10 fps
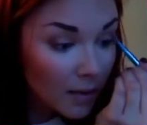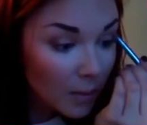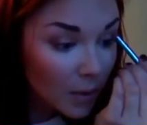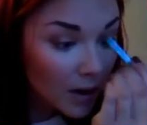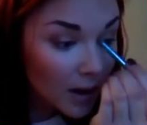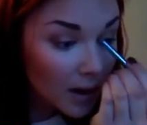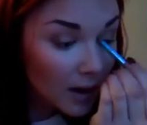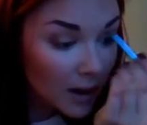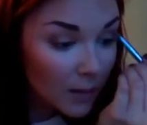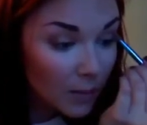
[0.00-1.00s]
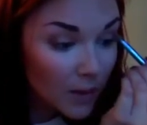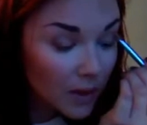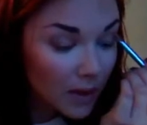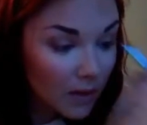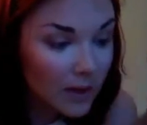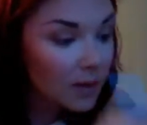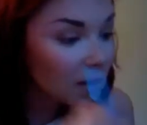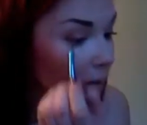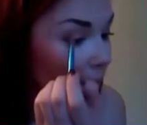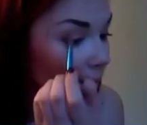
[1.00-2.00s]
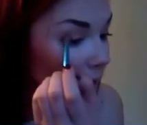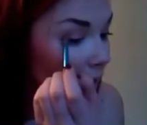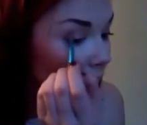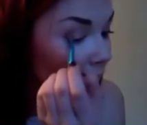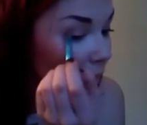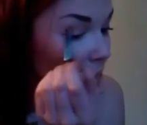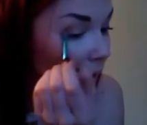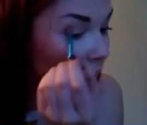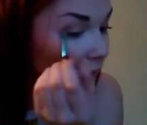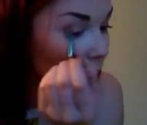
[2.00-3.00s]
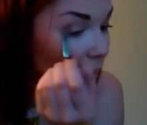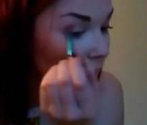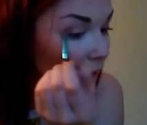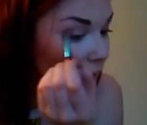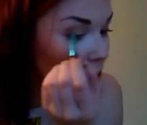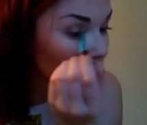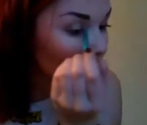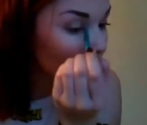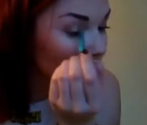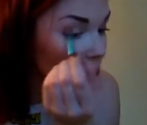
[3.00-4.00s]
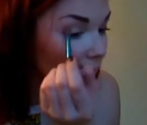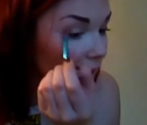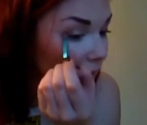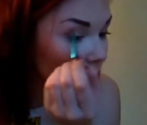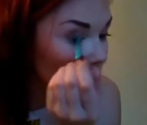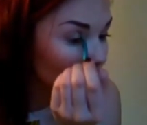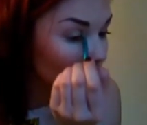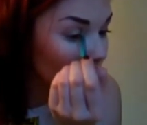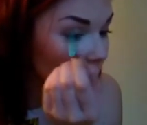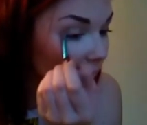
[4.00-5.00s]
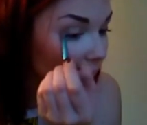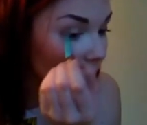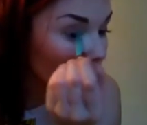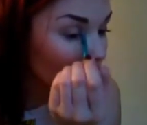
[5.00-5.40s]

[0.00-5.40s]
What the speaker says: working it with the crease. I'm going to blend from the dark part to the inside.